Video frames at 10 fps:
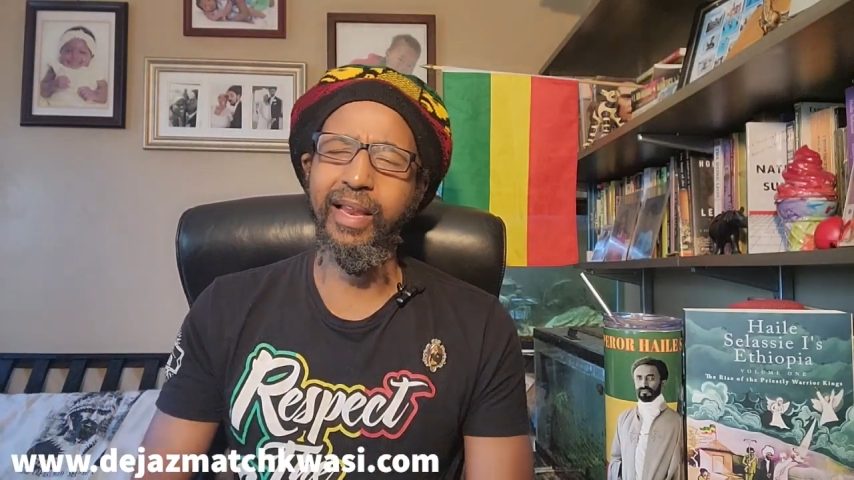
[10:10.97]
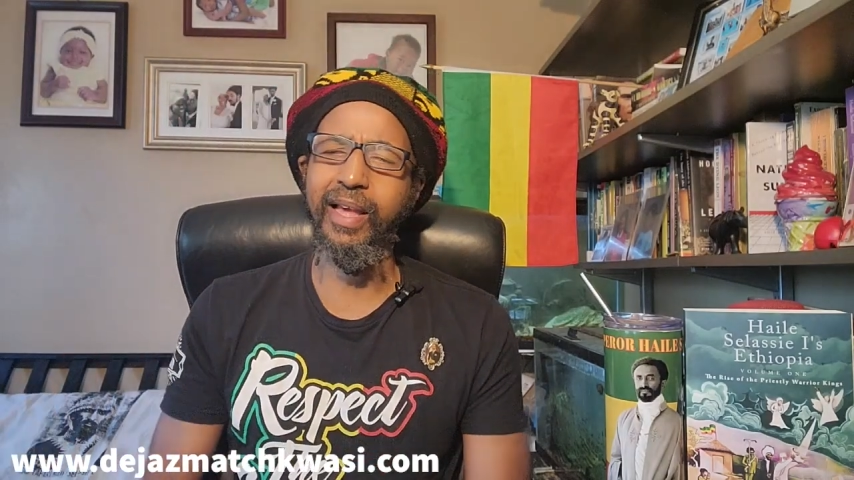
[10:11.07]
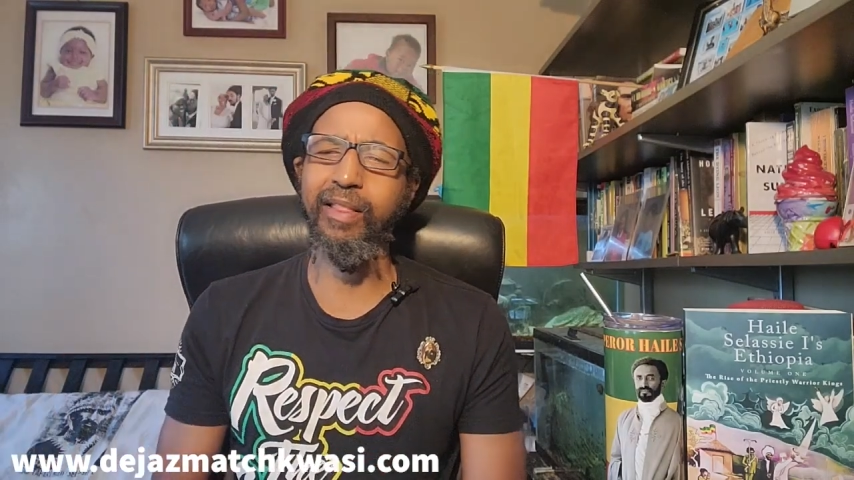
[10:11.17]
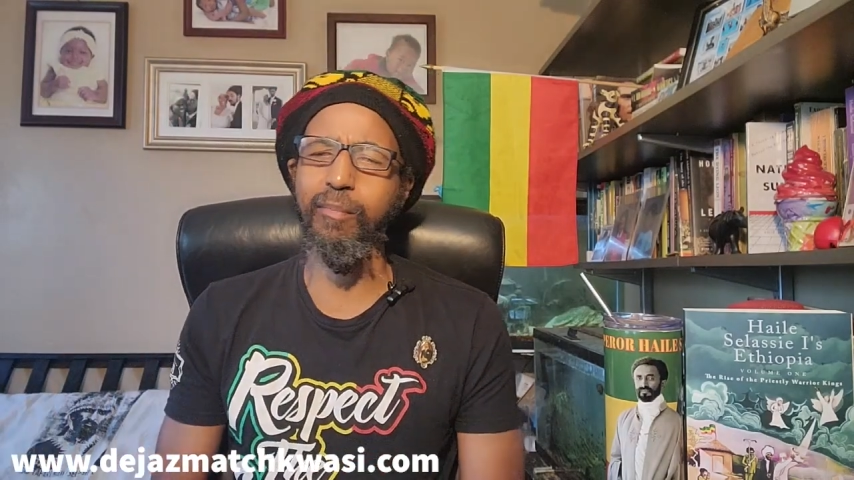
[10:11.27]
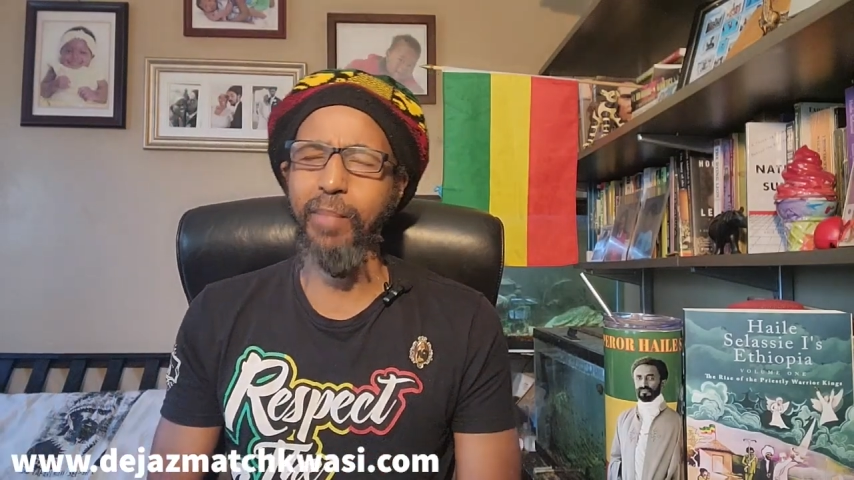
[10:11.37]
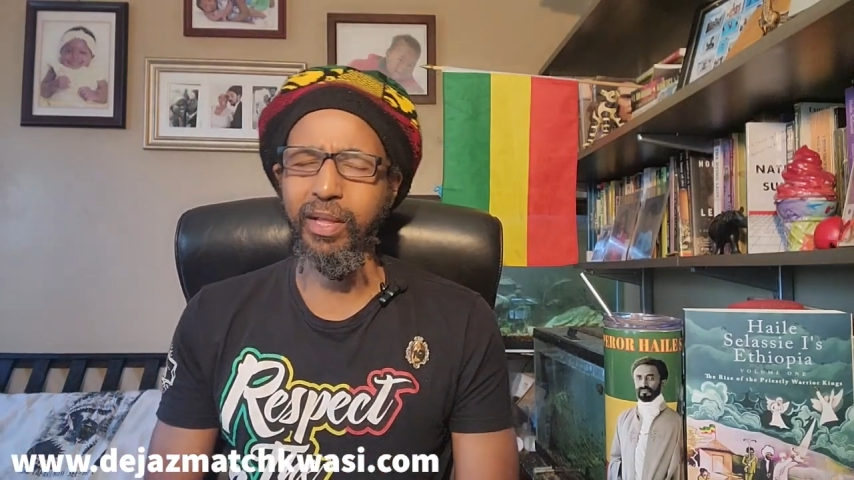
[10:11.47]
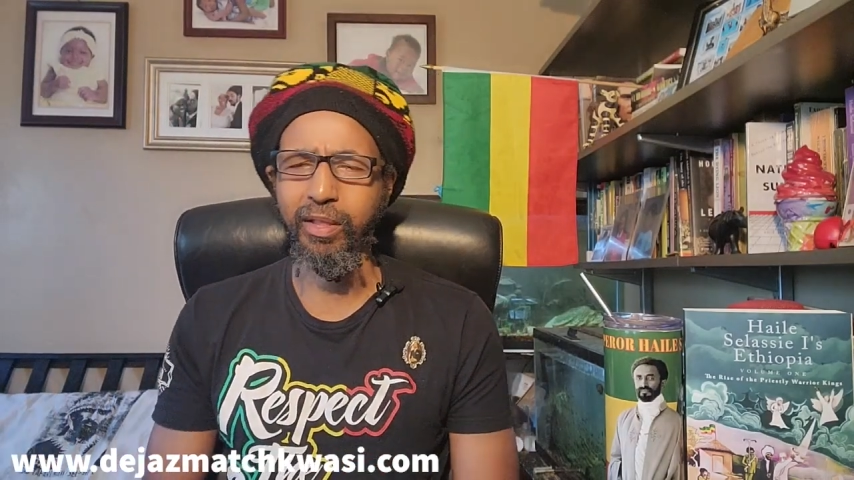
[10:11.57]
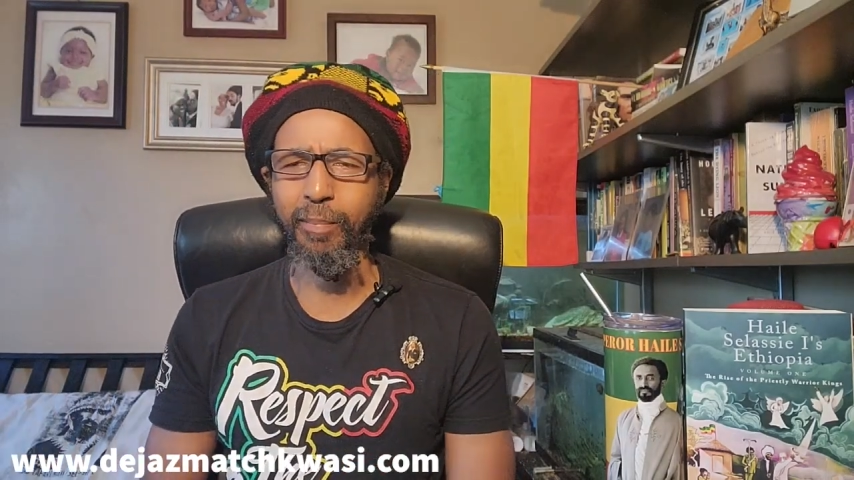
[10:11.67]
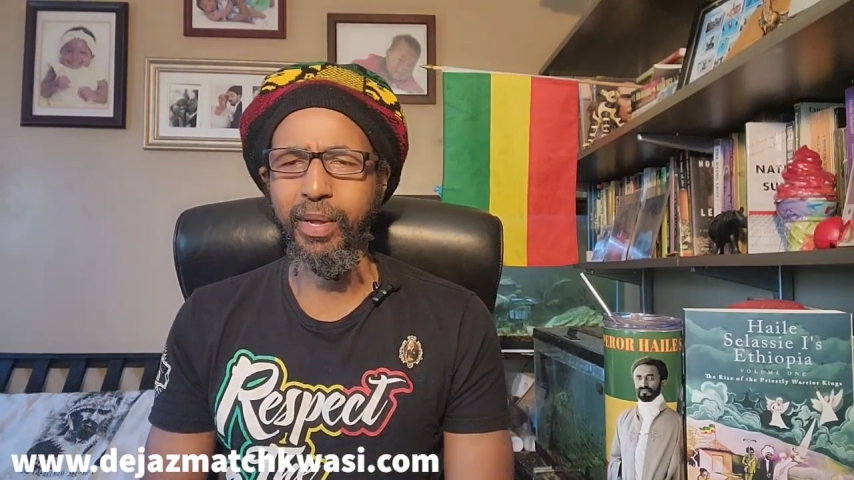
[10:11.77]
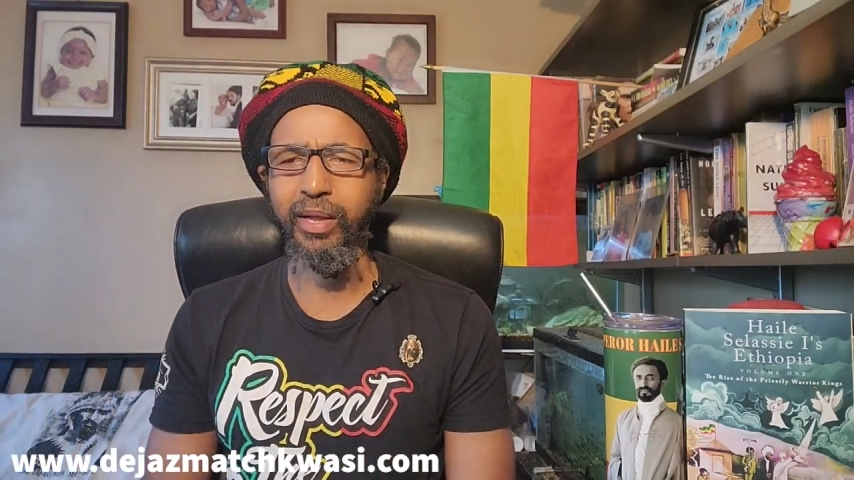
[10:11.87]
Selassie
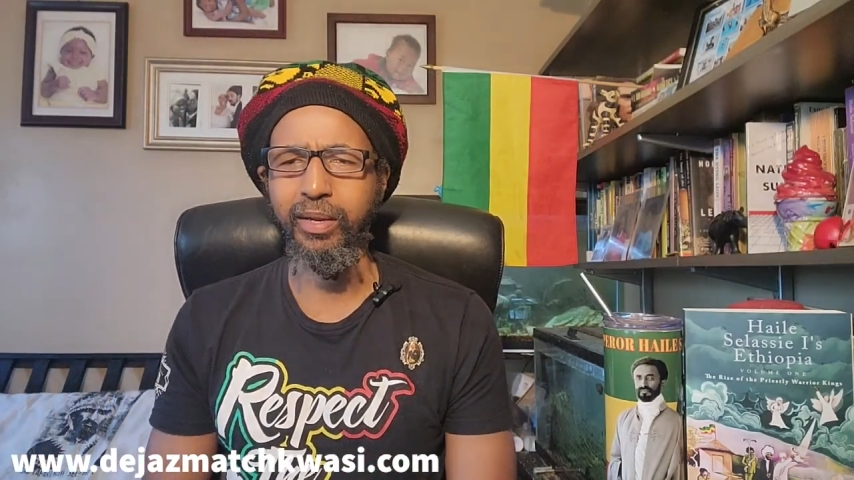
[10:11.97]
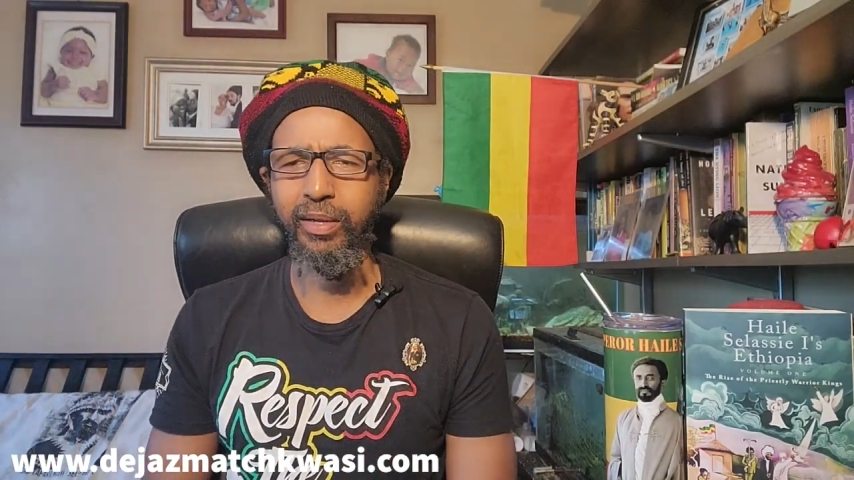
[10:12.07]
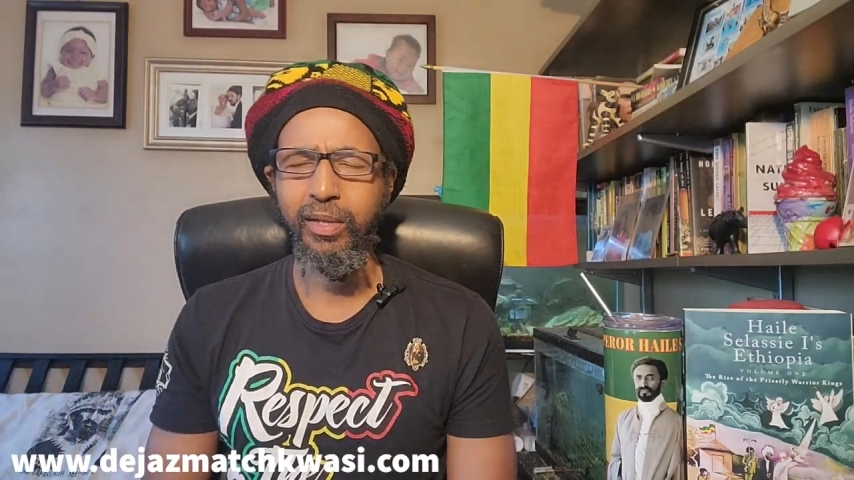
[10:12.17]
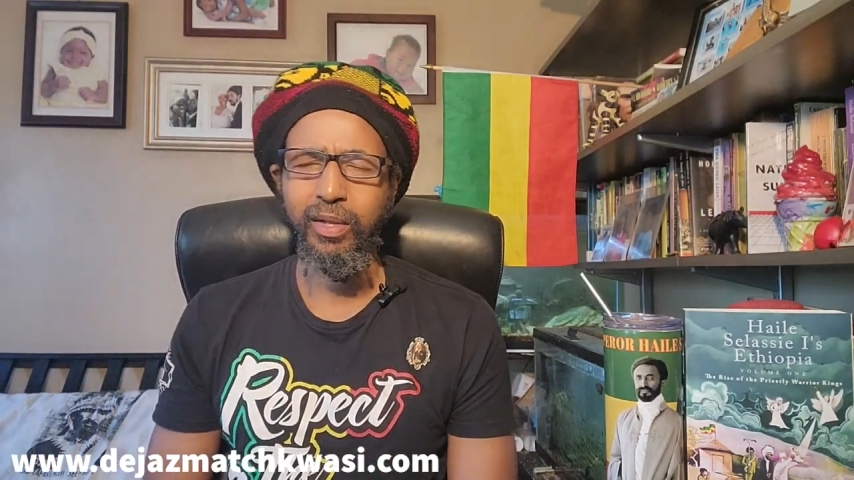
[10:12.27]
built upon.